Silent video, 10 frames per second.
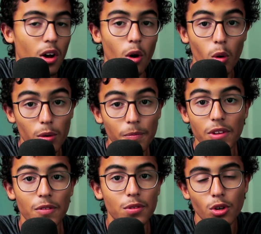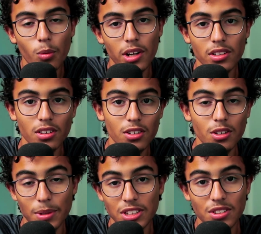Or if you don't want to learn a
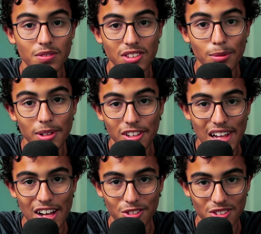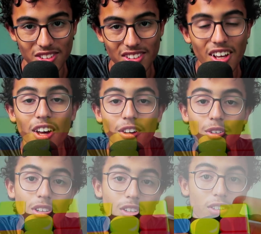bunch of CMLL algs, you
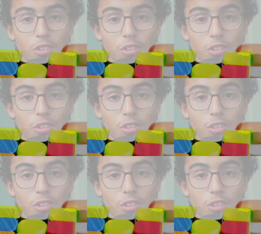can learn